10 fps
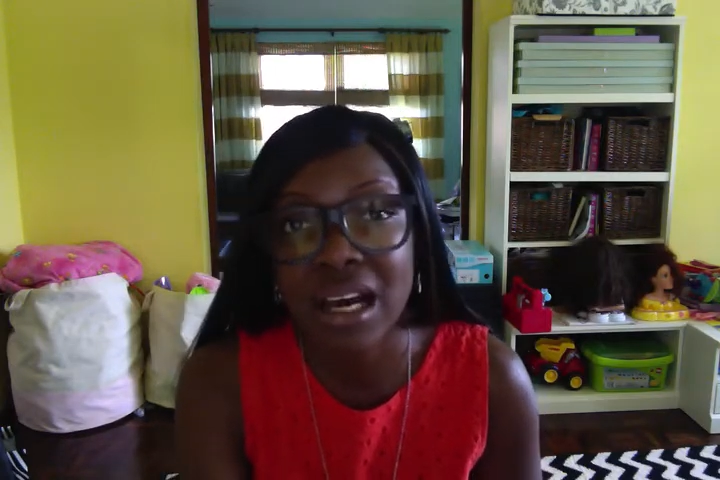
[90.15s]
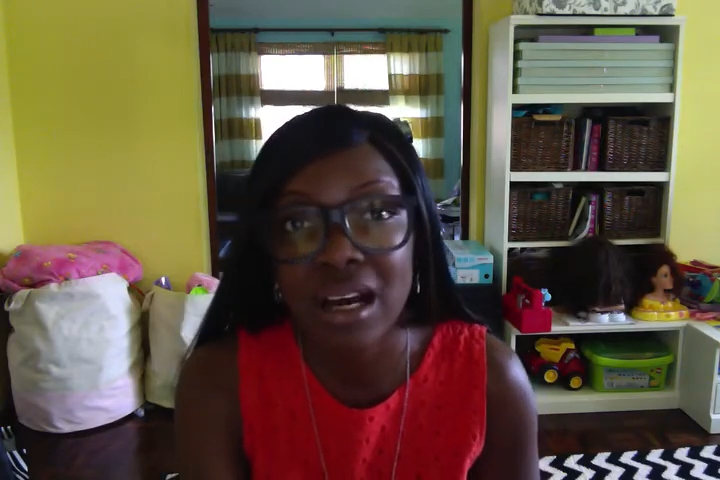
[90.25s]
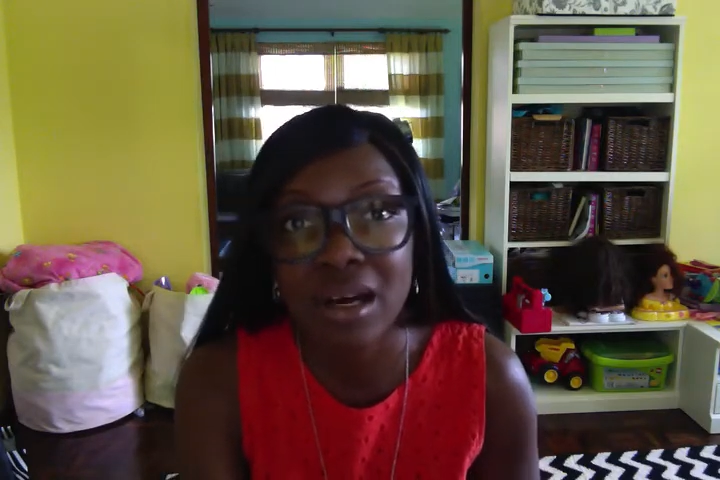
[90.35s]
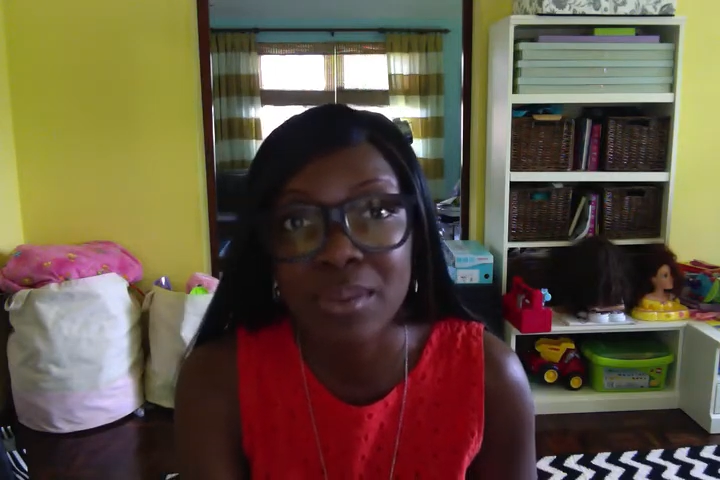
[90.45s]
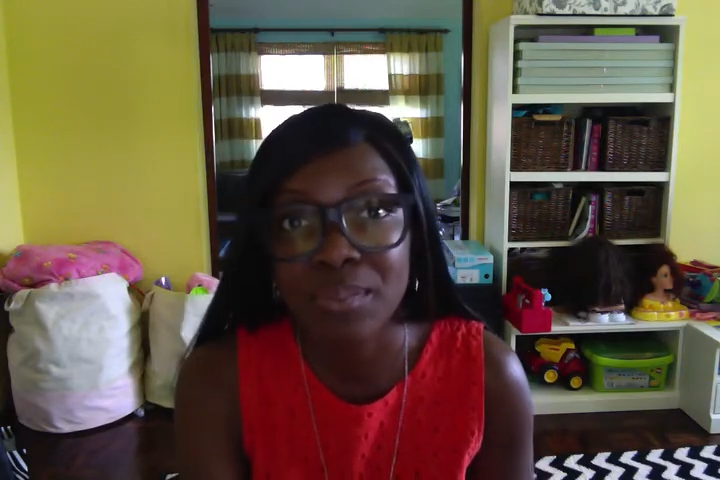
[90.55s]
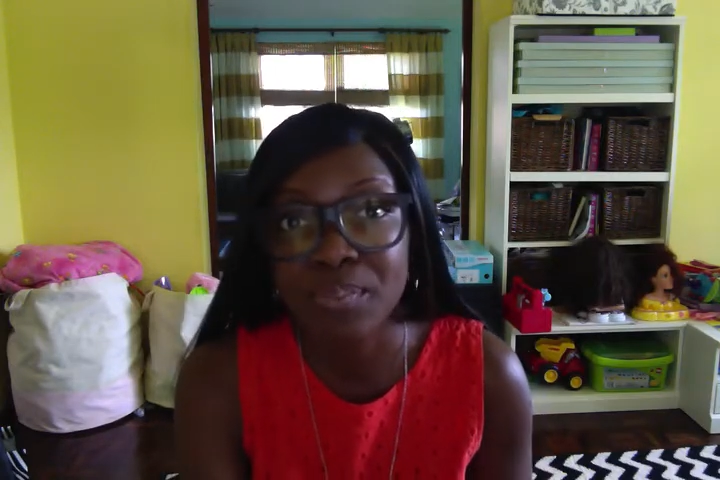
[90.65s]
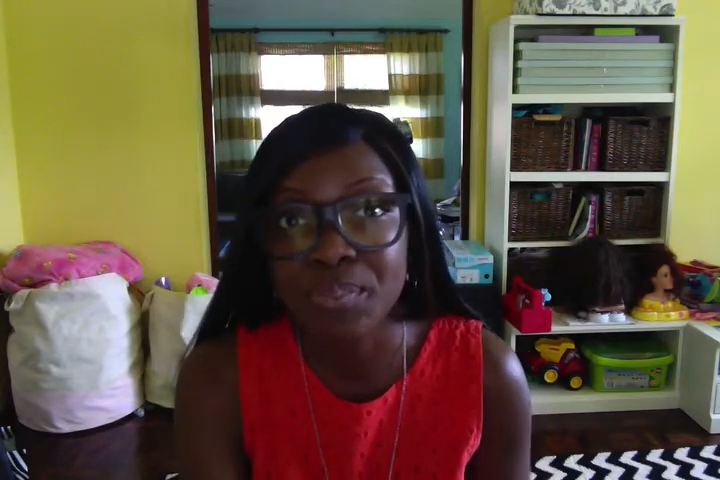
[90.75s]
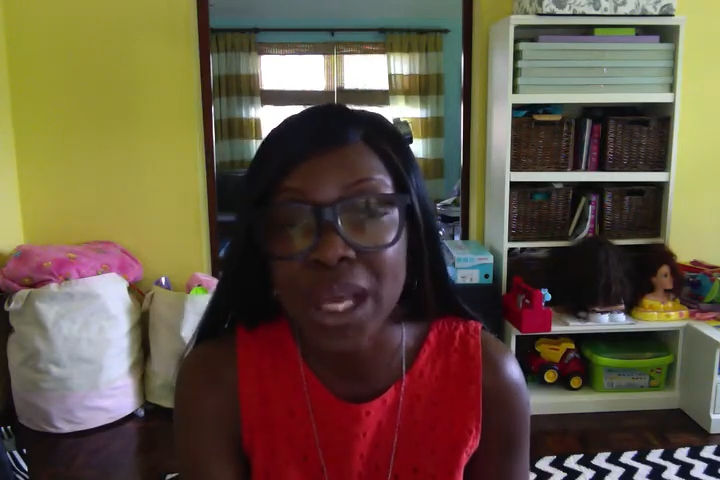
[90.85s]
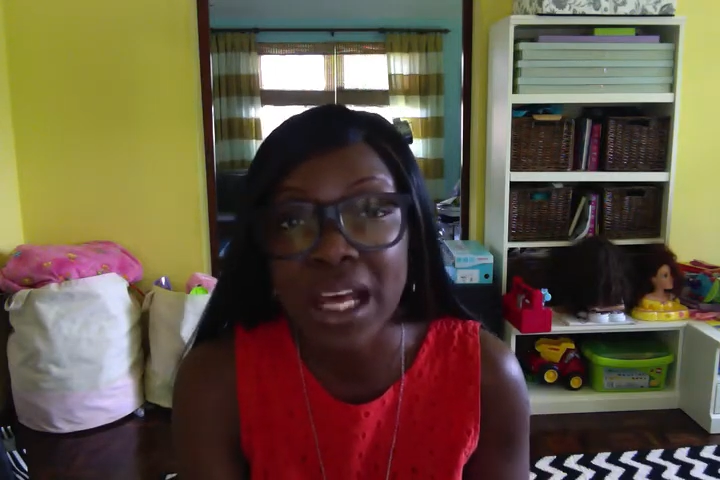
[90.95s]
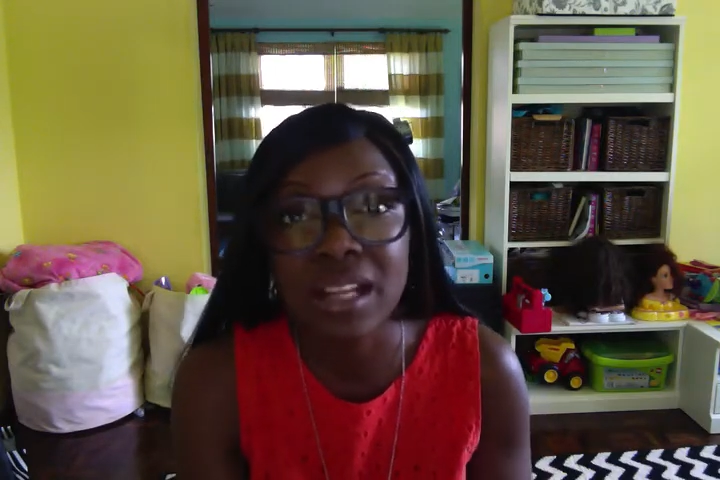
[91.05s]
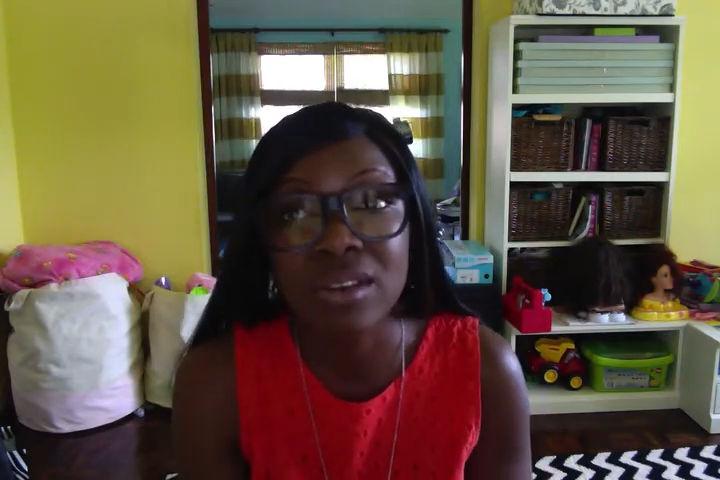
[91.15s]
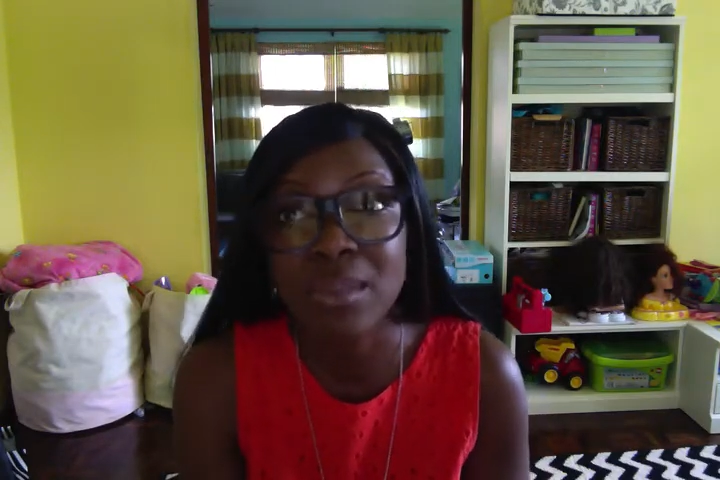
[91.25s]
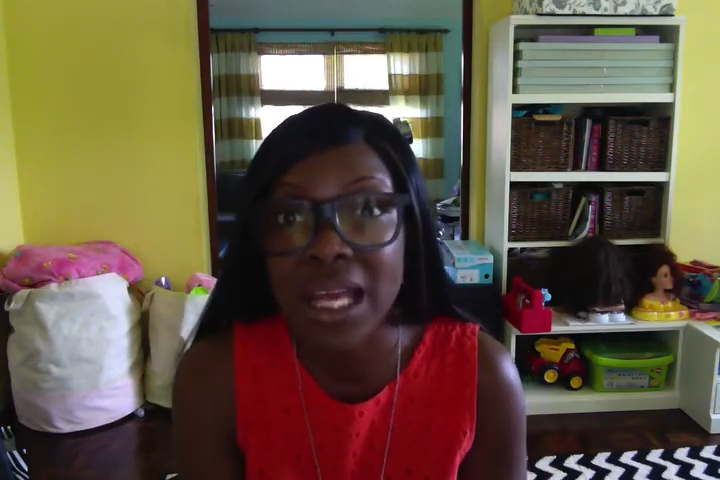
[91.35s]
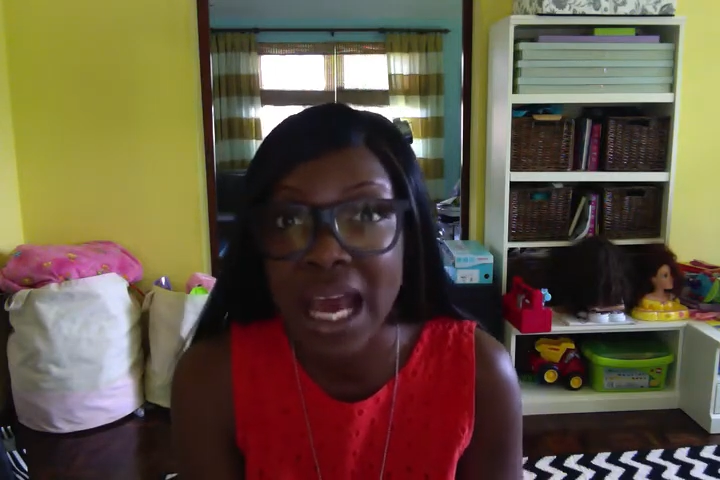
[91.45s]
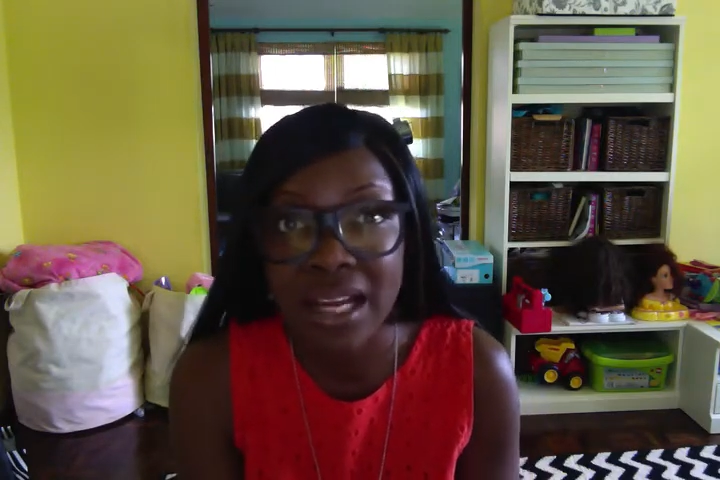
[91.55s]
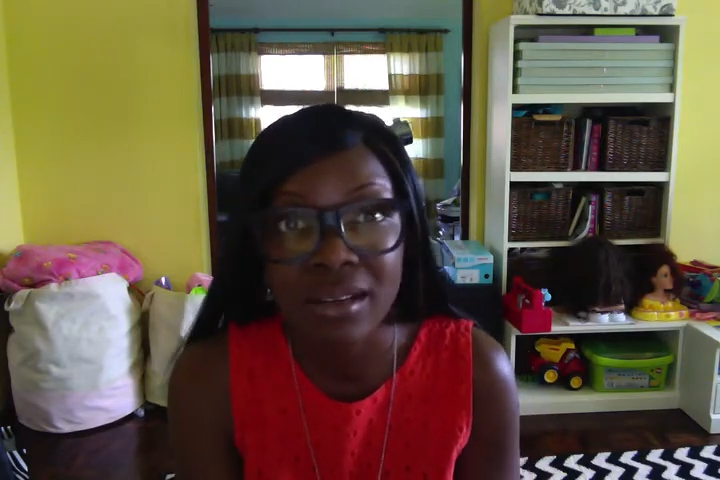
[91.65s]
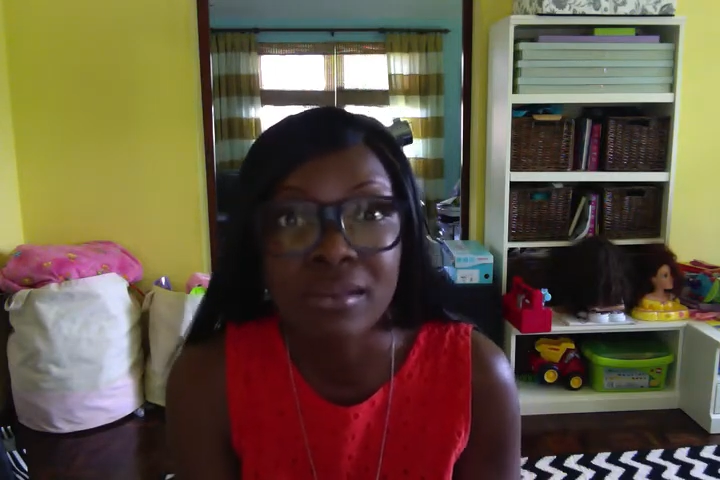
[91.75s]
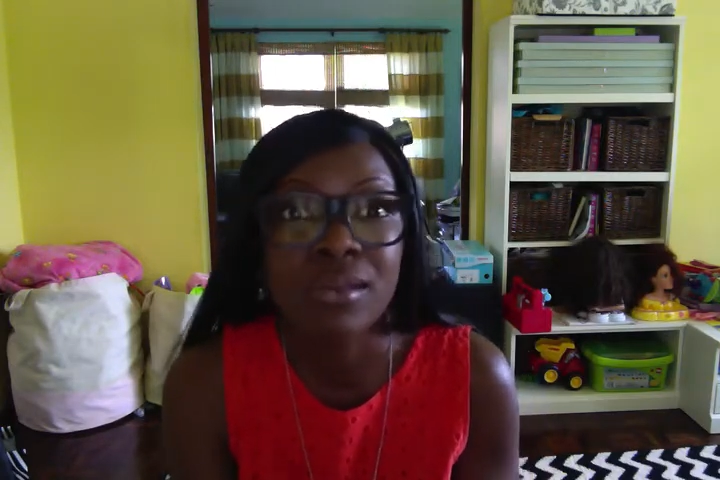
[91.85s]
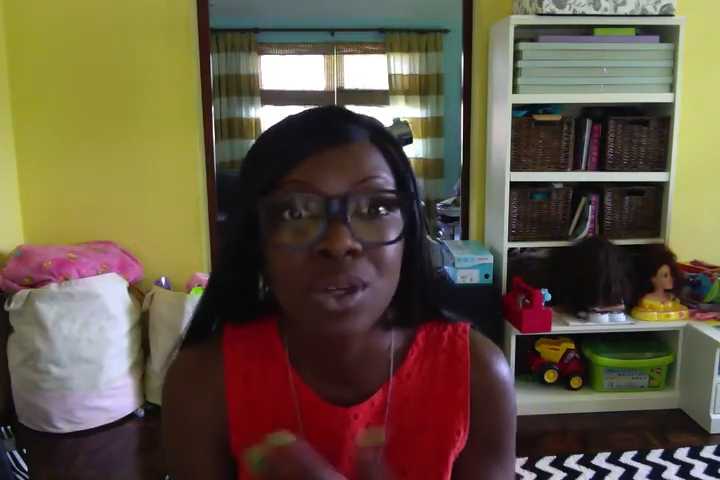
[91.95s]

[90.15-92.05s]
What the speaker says: and I lived in Manhattan,